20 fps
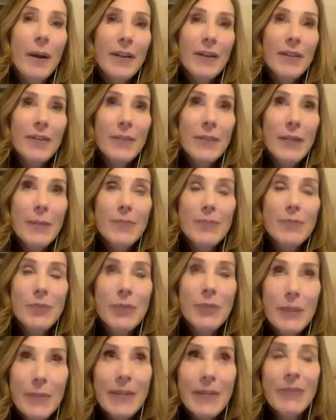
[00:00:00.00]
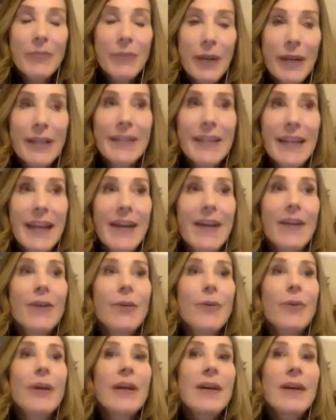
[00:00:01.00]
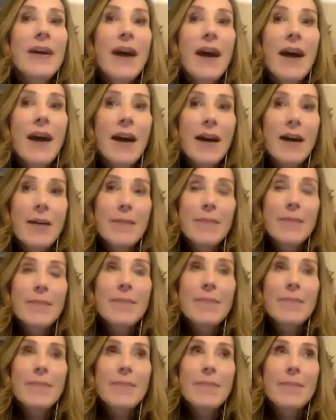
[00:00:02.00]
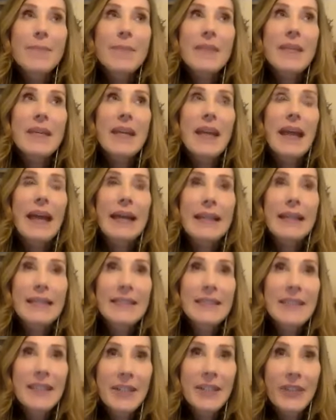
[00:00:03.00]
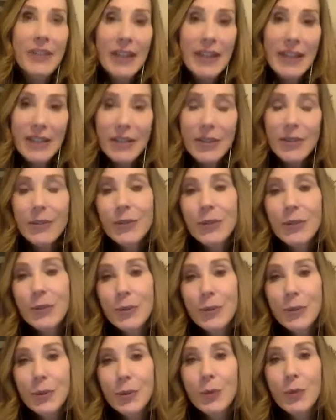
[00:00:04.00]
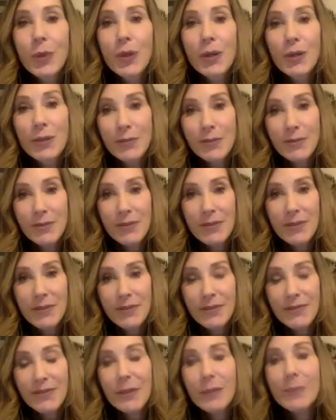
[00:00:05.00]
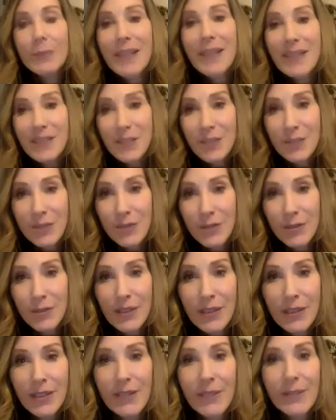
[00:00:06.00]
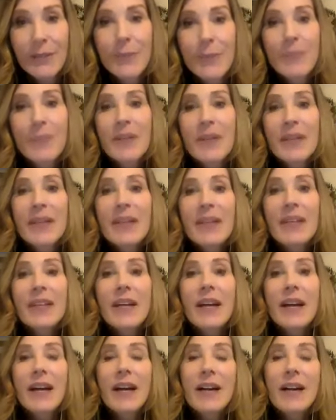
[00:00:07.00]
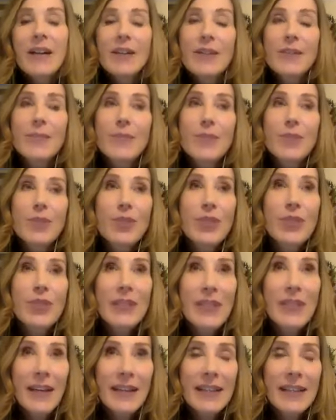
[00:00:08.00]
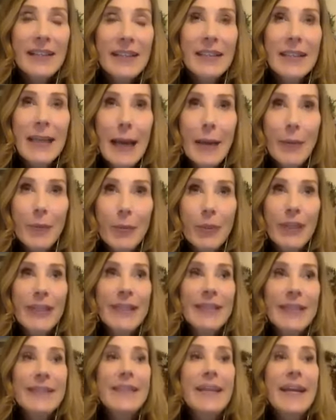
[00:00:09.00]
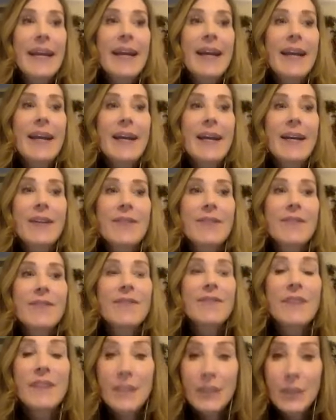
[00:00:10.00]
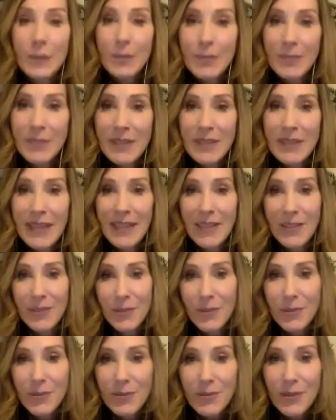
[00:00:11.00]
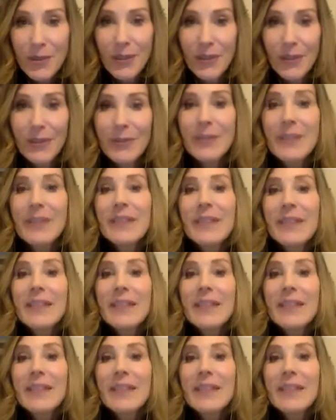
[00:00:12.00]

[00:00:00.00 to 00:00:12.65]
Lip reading: part of what I'm dreaming right now, um, Anna Dara, who owns Film Nest Studio, she and I collaborated and filmed, as you know,